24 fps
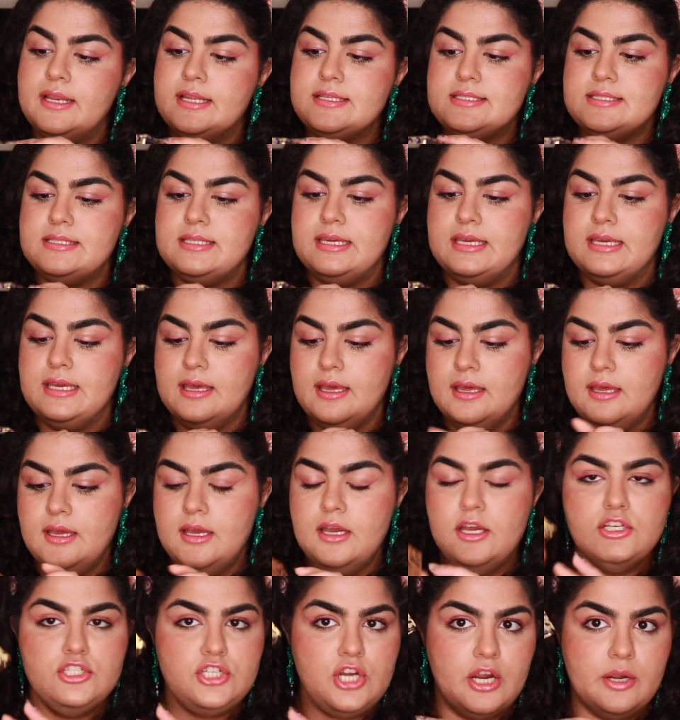It's the
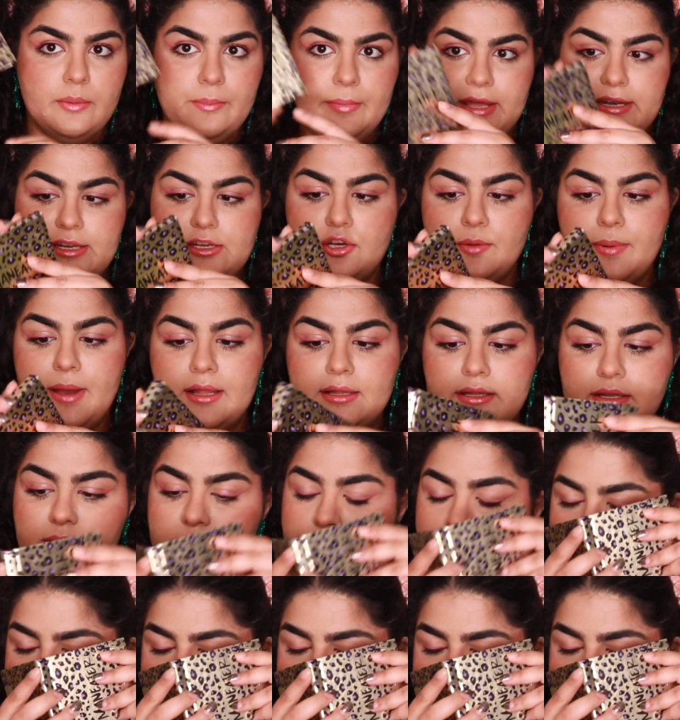Tarte Maniato palette.